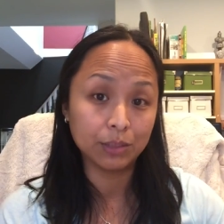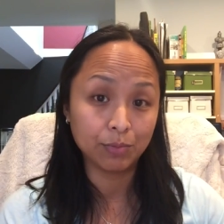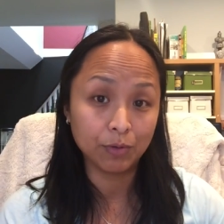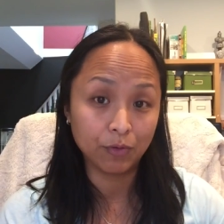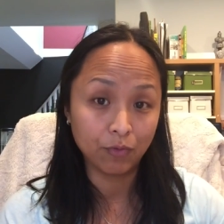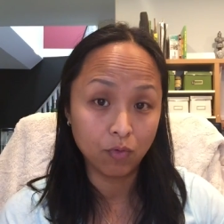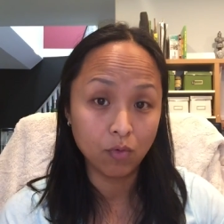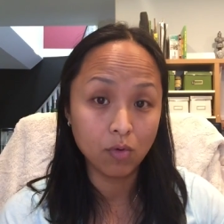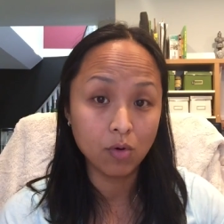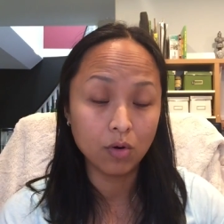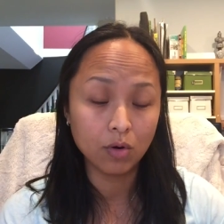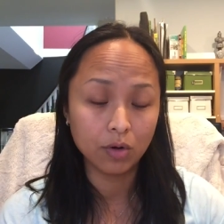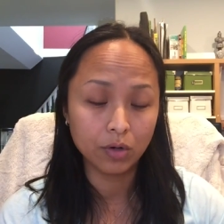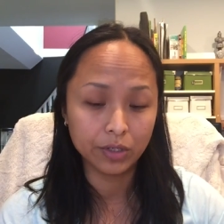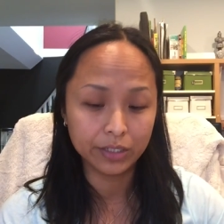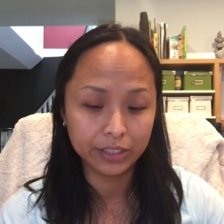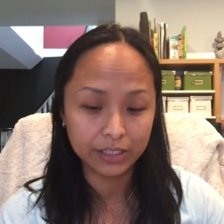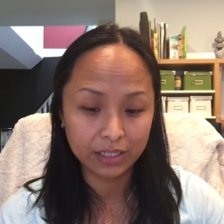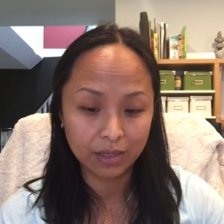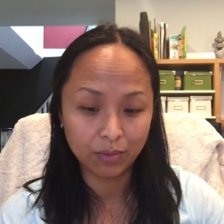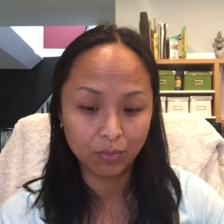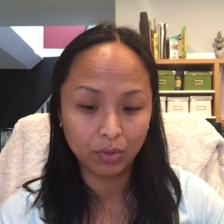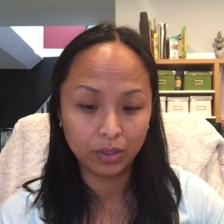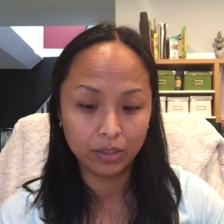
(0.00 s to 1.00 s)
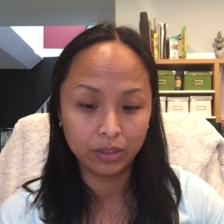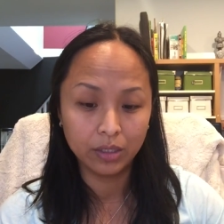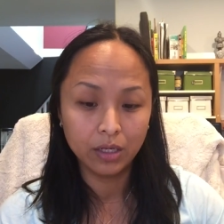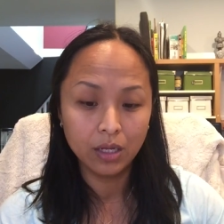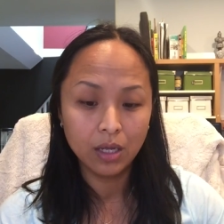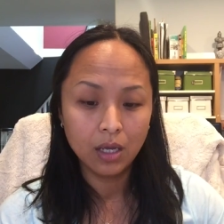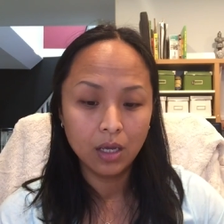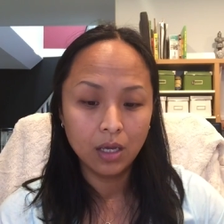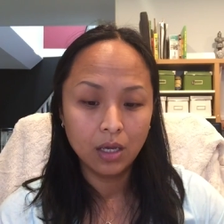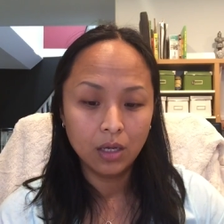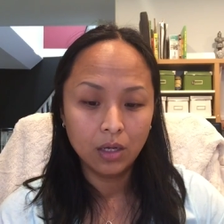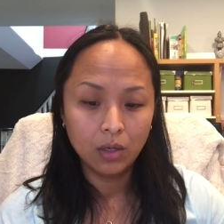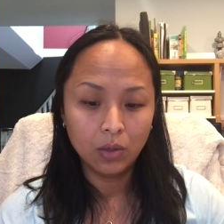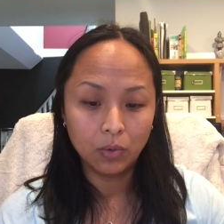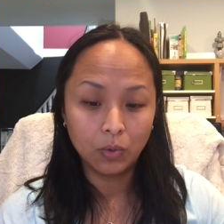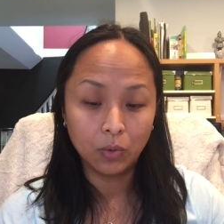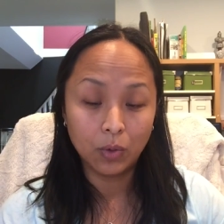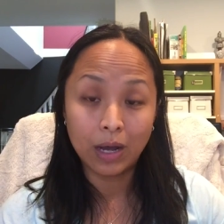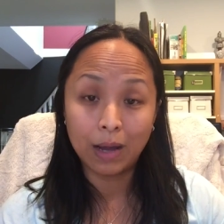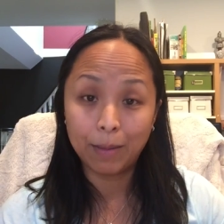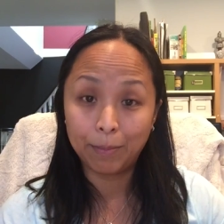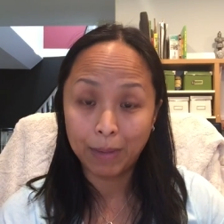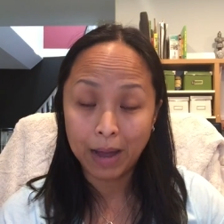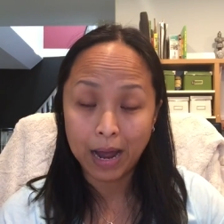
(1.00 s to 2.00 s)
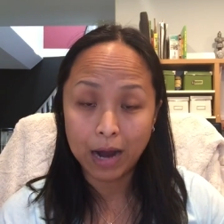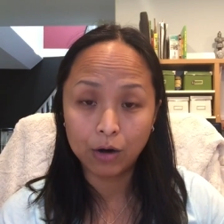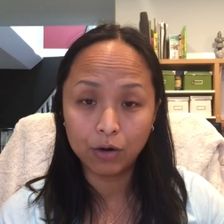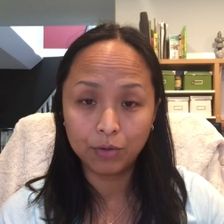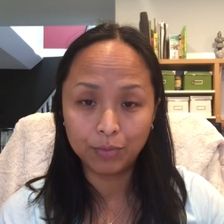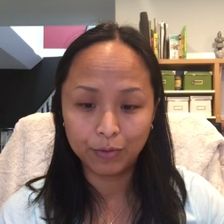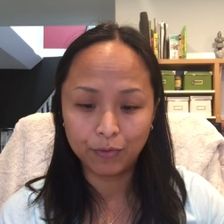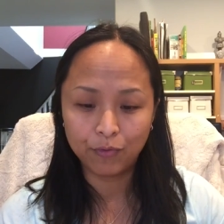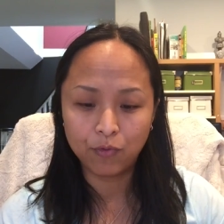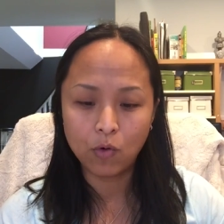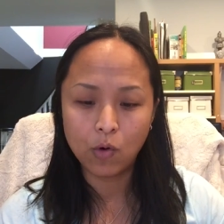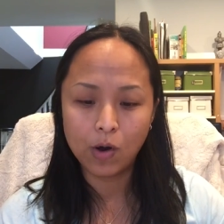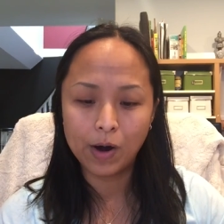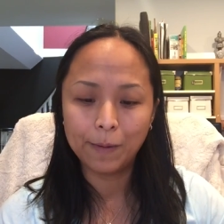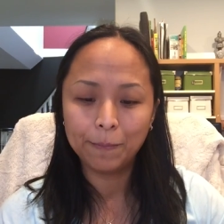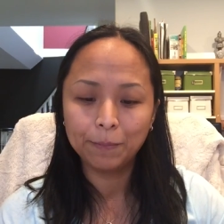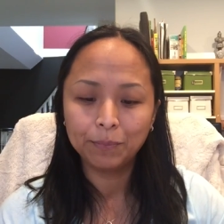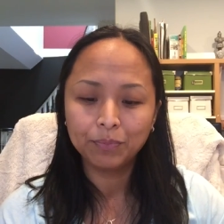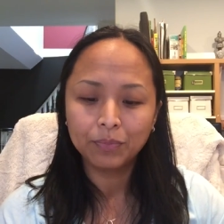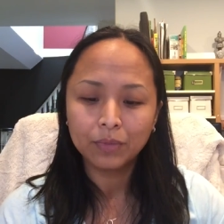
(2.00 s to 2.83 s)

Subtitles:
before or someone who had power before.